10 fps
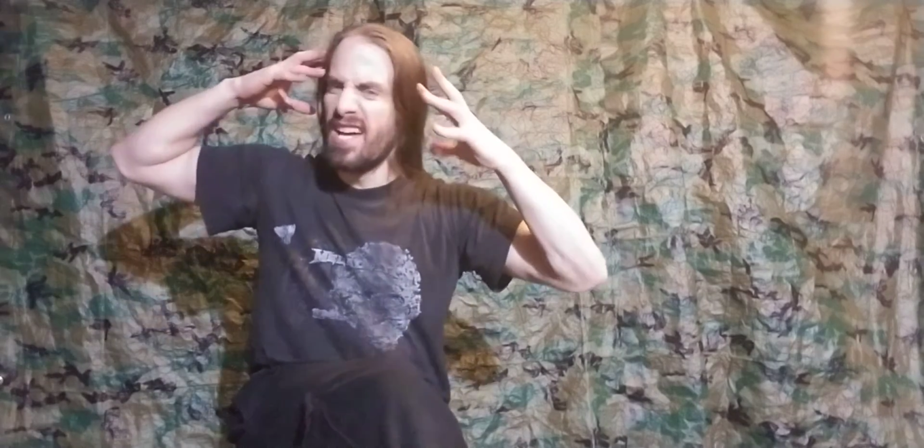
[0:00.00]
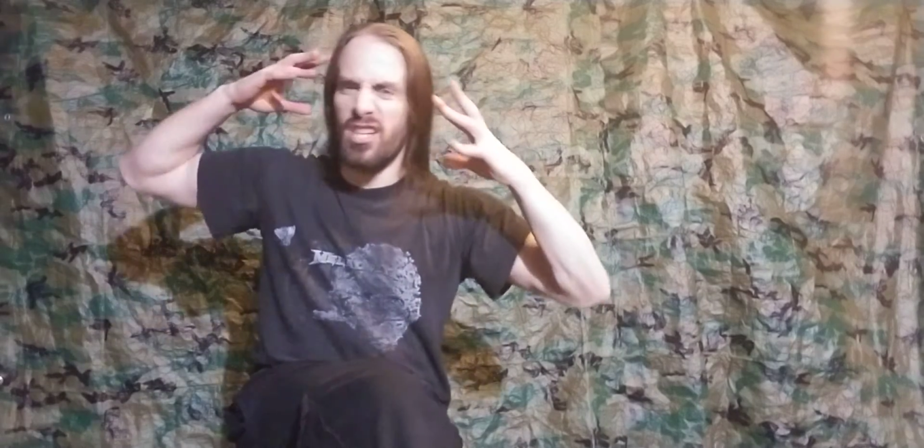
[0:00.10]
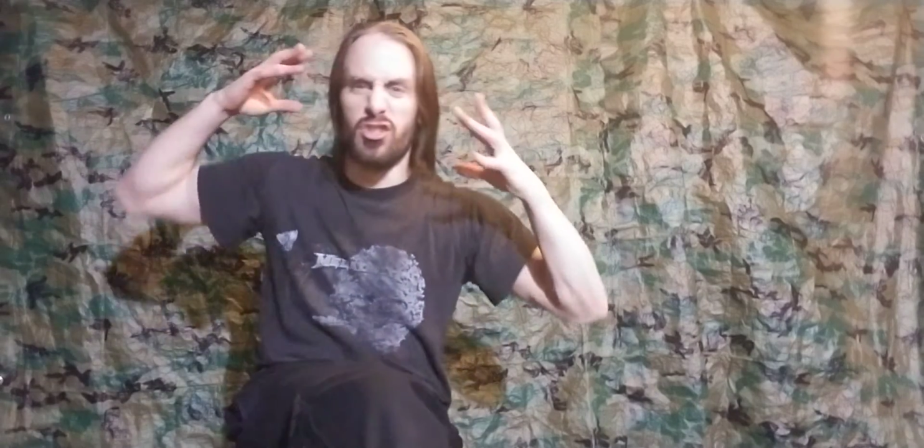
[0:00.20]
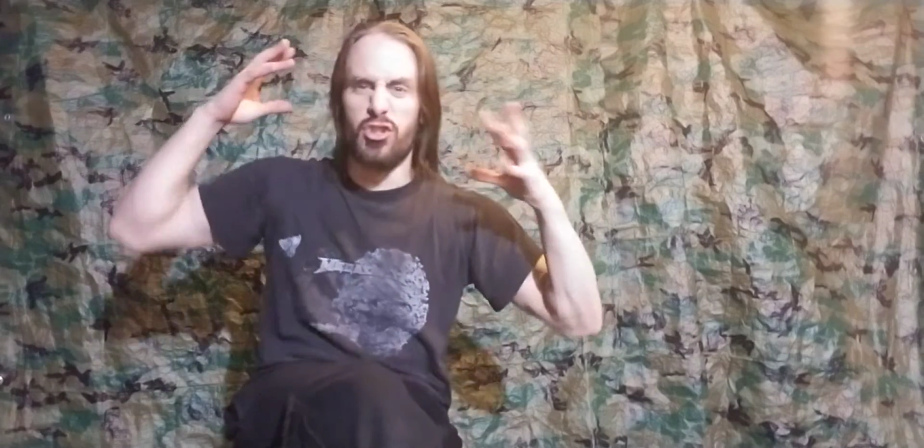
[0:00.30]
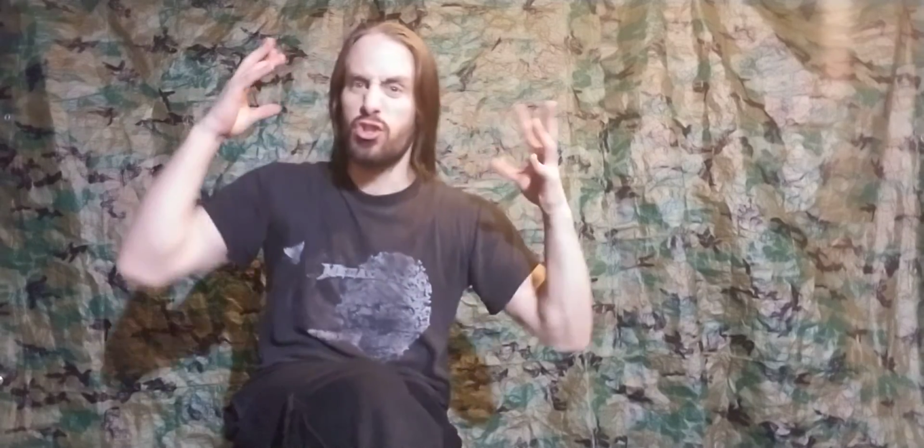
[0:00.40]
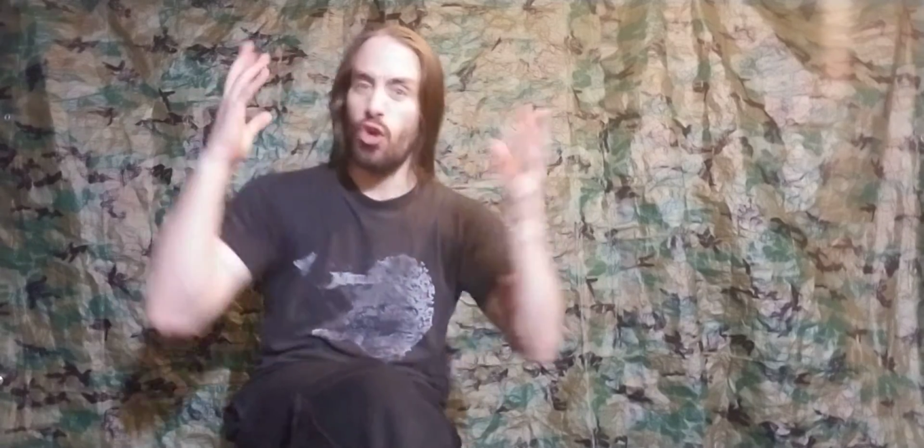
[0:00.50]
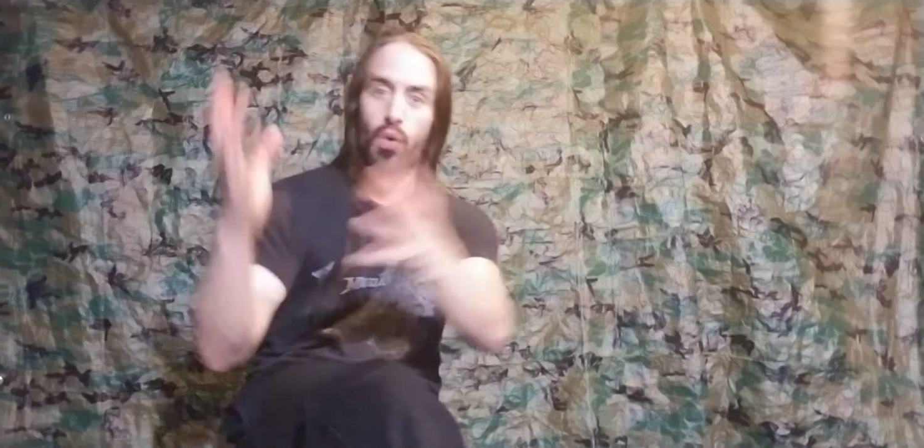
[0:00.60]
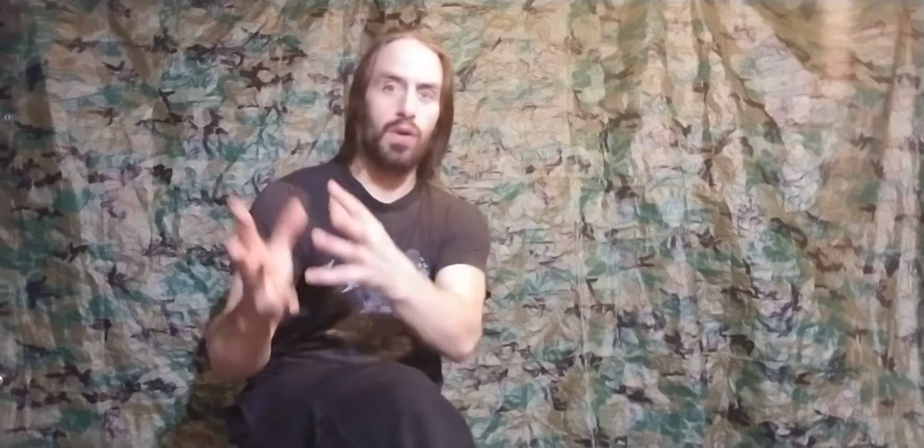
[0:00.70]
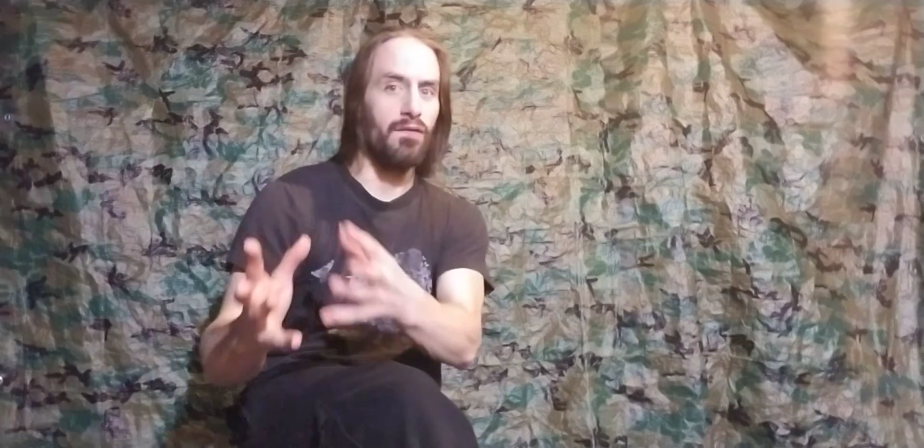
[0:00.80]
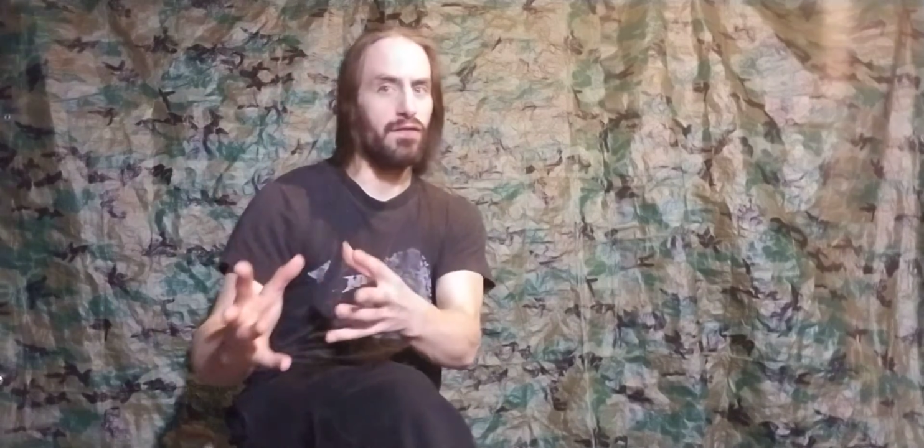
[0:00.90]
it's so
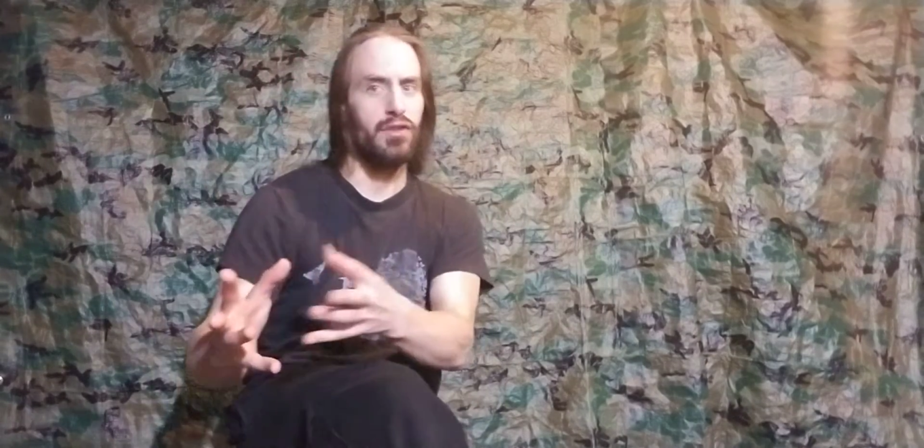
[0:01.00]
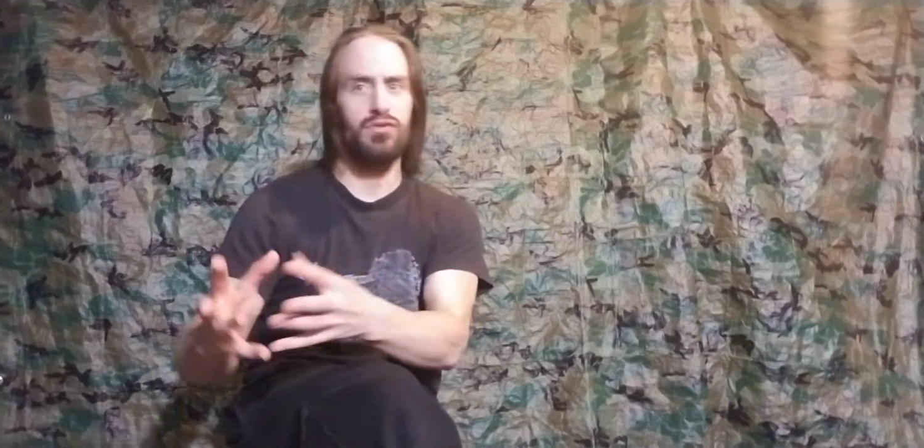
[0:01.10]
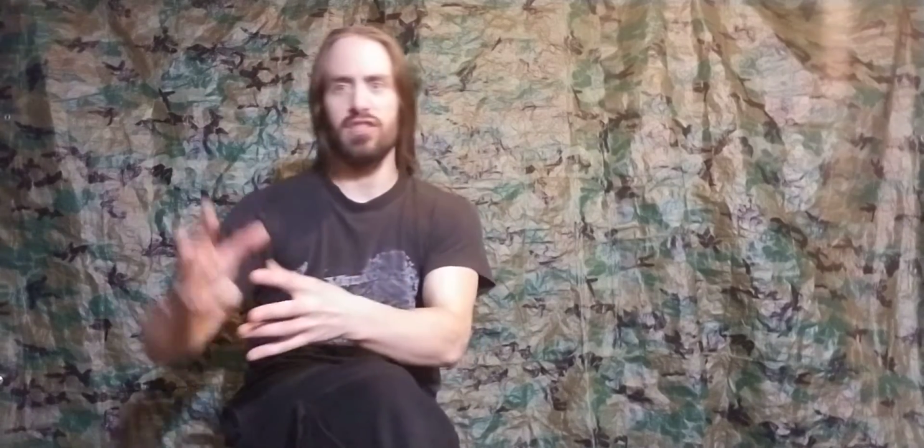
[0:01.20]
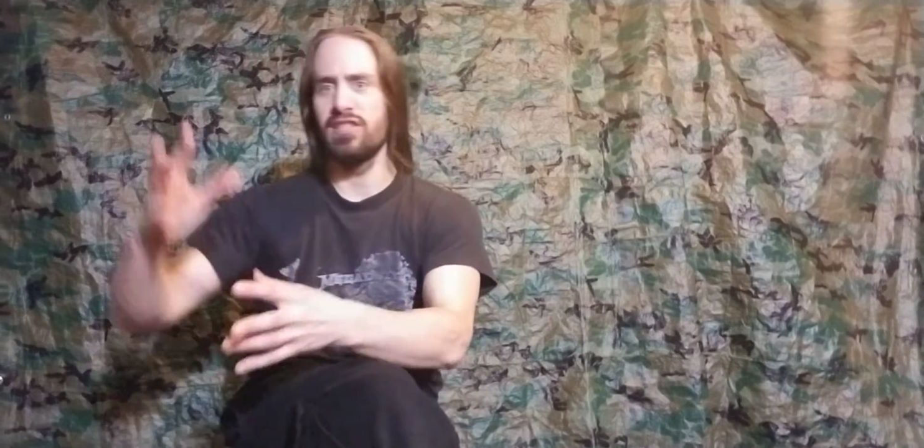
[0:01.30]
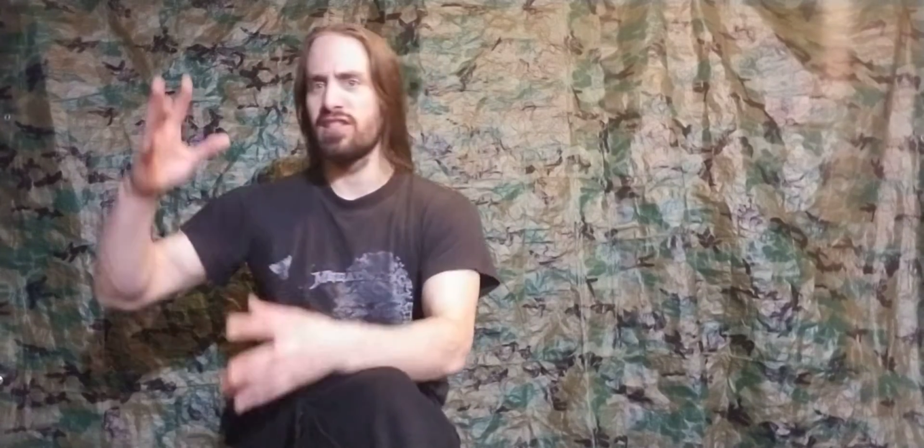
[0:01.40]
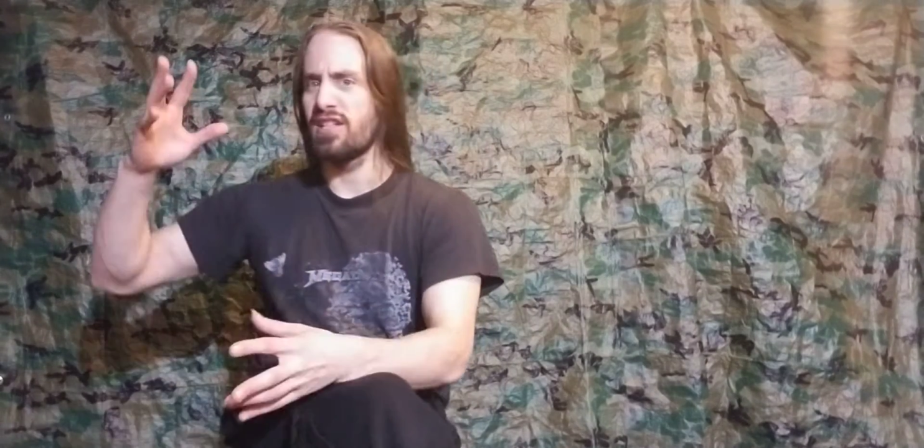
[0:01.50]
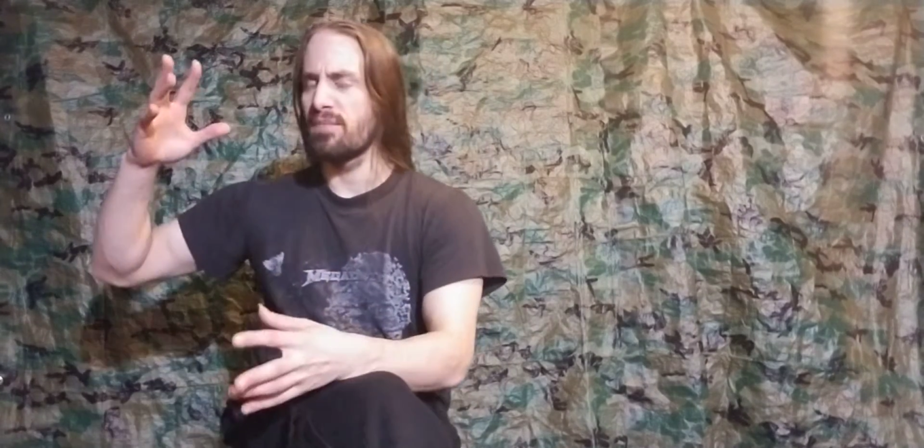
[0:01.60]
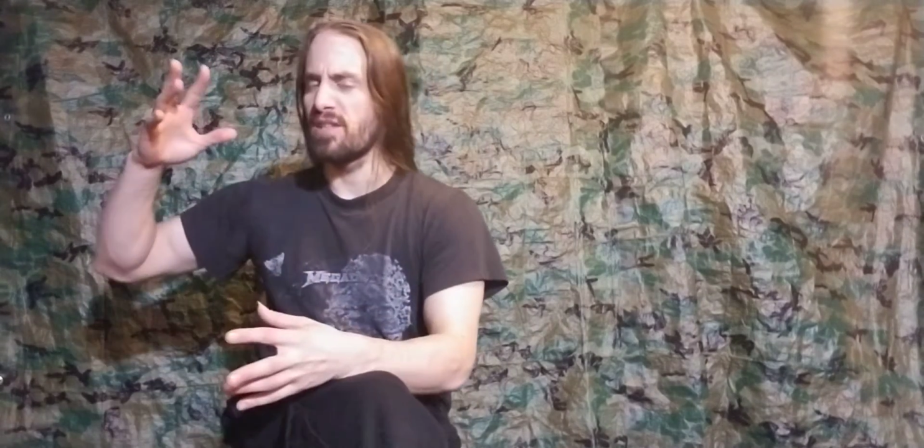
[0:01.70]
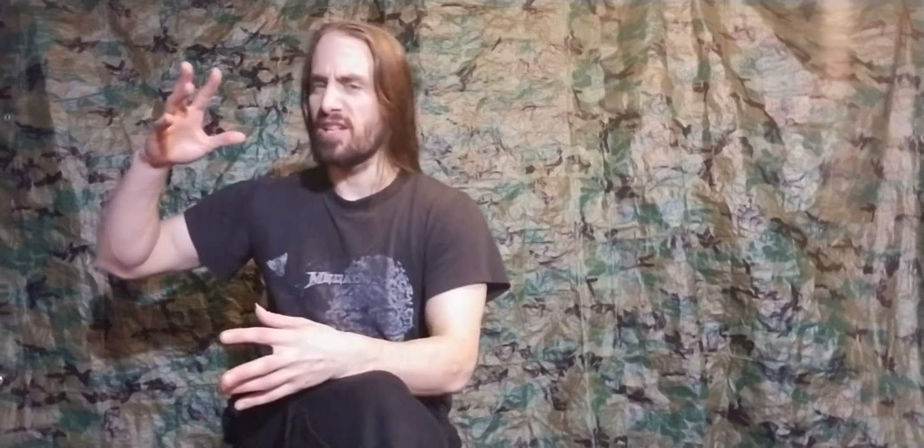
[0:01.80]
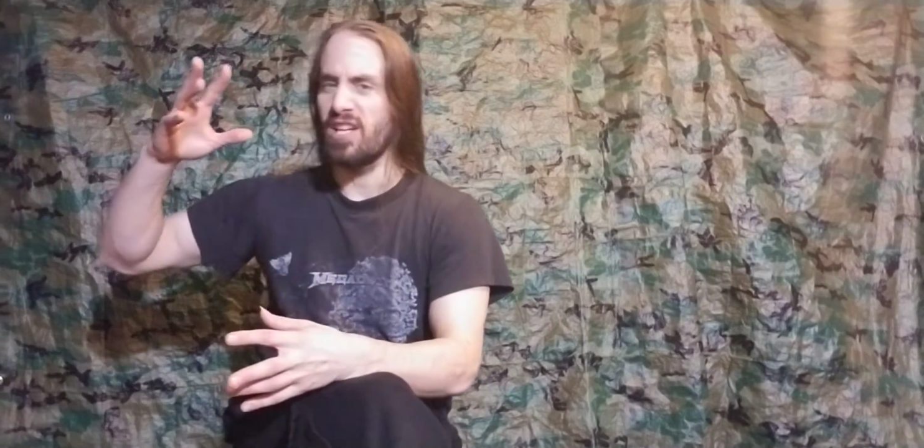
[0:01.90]
confusing to
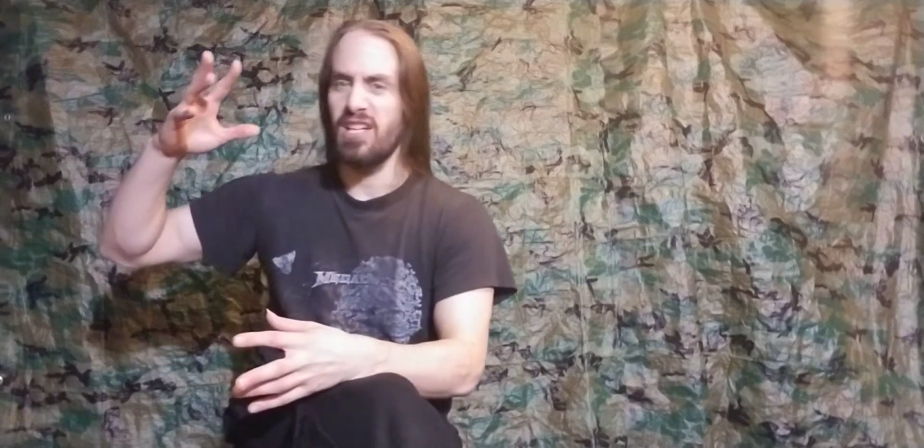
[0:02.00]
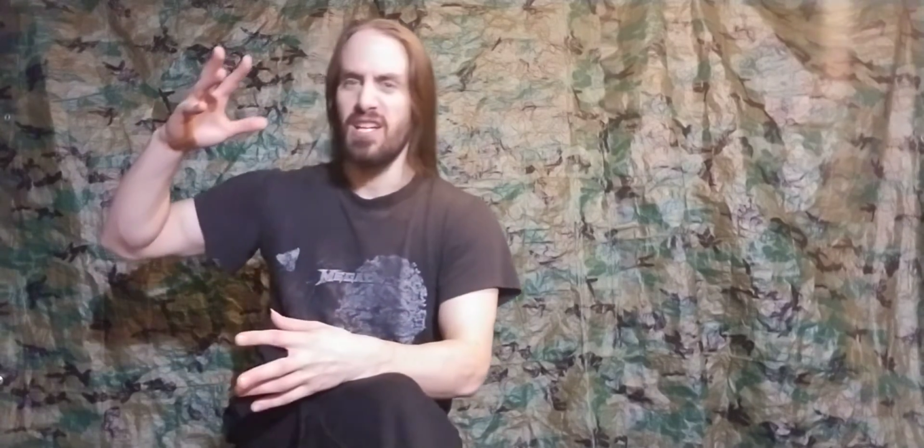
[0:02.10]
them that